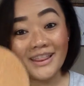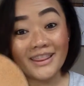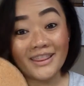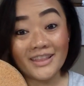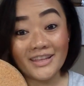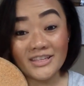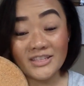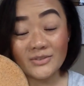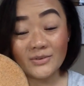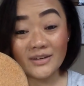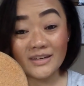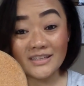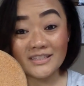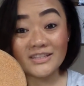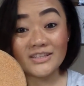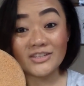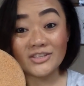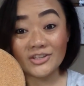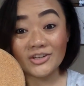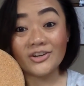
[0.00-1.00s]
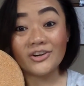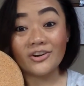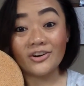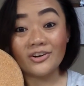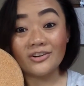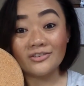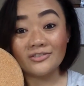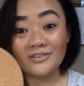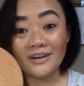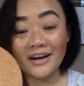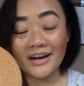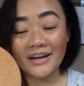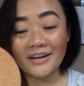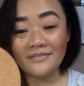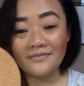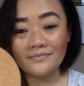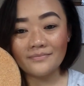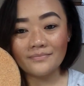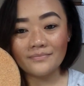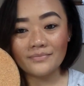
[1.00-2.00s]
This one is a circle, right?
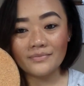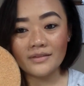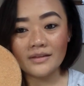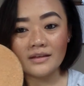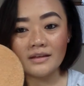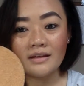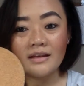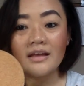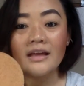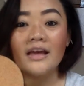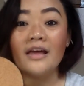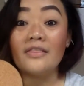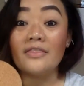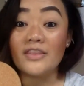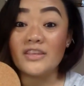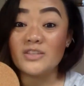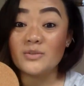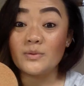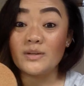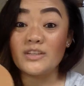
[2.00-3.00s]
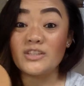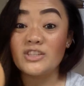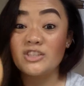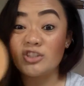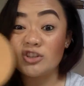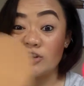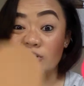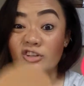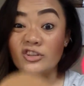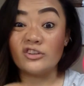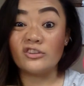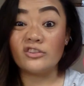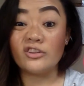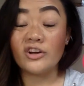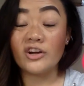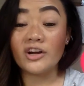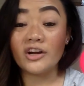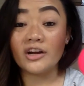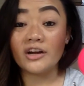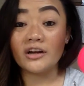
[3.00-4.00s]
And this one is
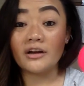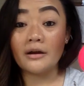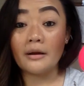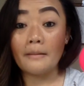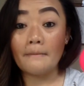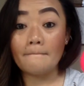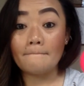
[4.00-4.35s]
circular,